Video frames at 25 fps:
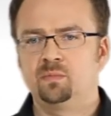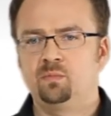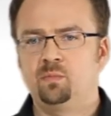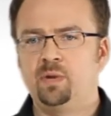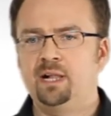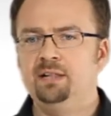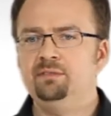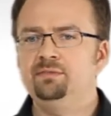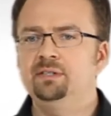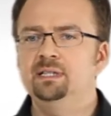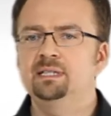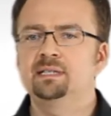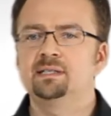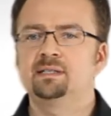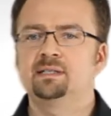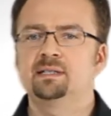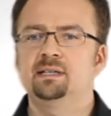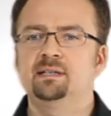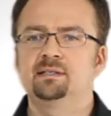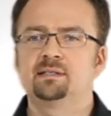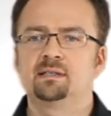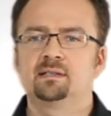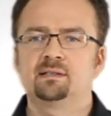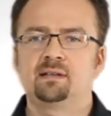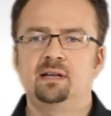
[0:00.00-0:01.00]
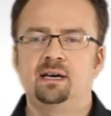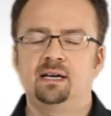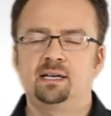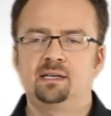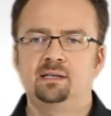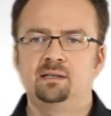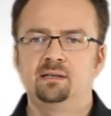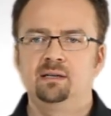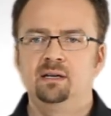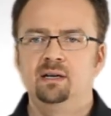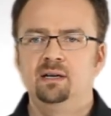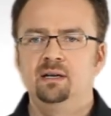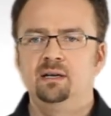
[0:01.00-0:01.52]
welfare diseases
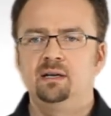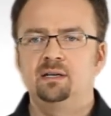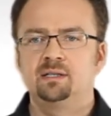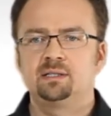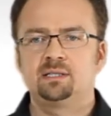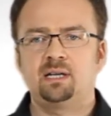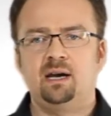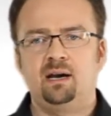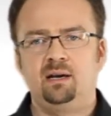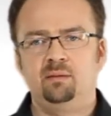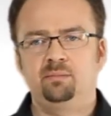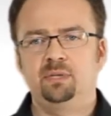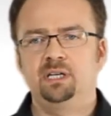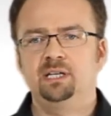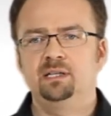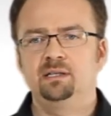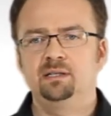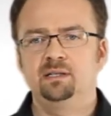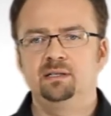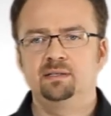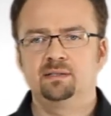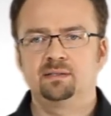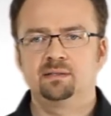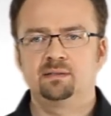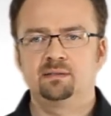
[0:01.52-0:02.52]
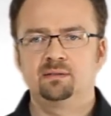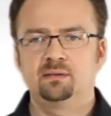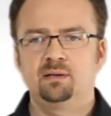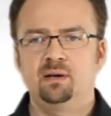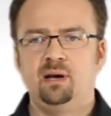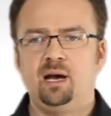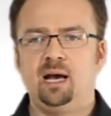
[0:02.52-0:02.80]
like diabetes,